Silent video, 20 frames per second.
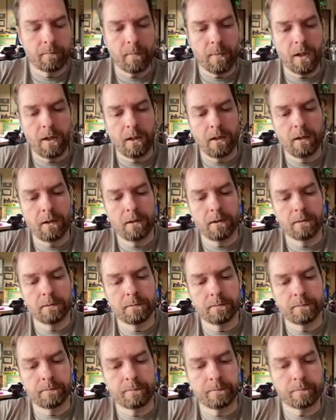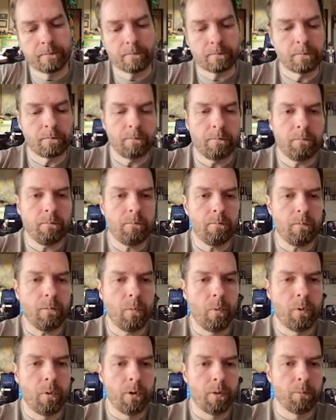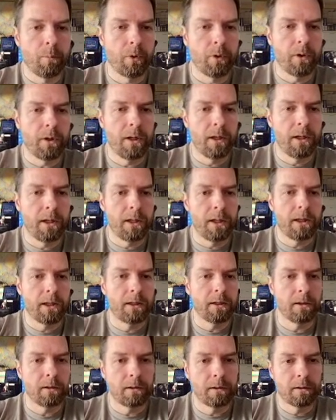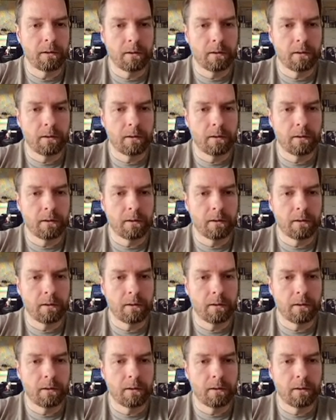and we can put NA here.